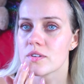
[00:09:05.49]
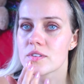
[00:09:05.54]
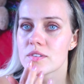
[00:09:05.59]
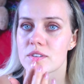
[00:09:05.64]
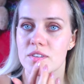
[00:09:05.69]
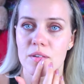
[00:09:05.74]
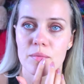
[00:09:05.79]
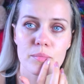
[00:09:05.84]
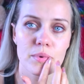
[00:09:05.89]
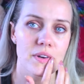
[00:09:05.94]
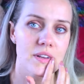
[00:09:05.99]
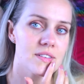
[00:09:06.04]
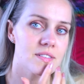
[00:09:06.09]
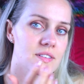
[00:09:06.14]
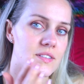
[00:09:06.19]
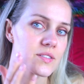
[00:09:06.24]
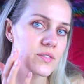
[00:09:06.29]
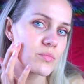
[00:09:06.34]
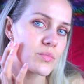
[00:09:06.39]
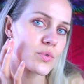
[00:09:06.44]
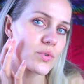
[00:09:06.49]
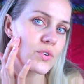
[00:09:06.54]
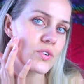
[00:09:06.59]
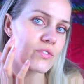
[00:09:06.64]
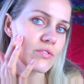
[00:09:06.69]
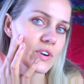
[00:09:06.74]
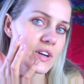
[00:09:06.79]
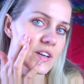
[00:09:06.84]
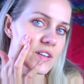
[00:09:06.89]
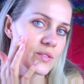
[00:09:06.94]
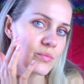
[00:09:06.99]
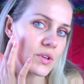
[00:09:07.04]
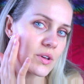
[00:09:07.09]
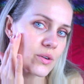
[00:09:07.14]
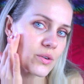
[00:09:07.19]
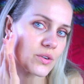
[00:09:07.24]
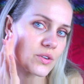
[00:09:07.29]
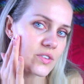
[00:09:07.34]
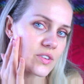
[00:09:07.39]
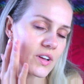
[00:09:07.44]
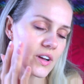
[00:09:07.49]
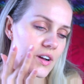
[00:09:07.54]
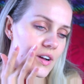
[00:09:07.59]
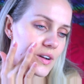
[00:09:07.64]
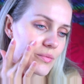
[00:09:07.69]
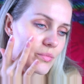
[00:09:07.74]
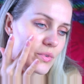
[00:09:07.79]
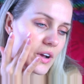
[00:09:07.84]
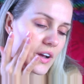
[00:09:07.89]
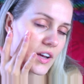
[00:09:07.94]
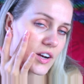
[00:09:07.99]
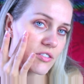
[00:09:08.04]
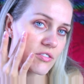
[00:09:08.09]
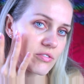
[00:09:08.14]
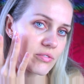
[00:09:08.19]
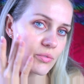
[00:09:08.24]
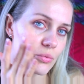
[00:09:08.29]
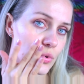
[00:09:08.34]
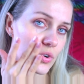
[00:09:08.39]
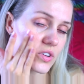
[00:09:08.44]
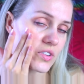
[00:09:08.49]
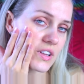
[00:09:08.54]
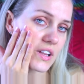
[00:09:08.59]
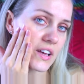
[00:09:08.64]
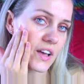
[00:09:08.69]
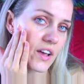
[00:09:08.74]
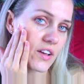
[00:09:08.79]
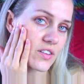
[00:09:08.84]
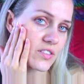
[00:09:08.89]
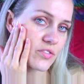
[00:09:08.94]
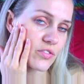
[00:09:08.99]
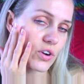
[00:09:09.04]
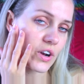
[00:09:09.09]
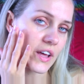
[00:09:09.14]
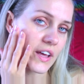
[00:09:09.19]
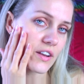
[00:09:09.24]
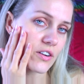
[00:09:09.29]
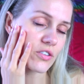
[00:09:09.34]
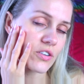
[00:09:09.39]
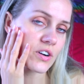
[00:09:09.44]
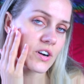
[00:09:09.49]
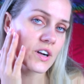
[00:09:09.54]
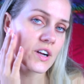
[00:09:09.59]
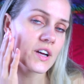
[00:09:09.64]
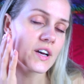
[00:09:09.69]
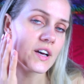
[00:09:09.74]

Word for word: some places more red because um kind of works like exfoliator